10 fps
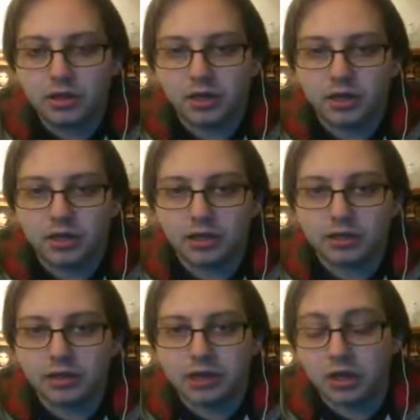
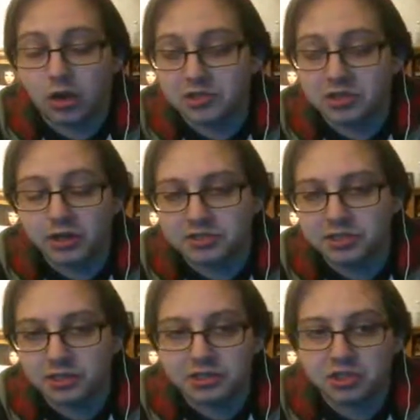and Austin Aries
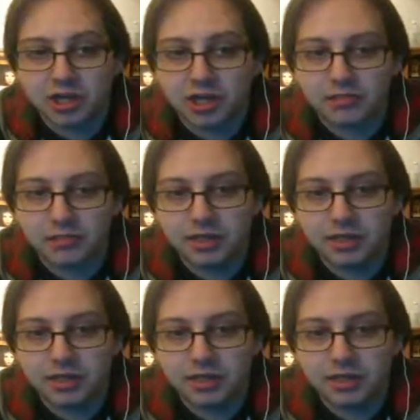did his job.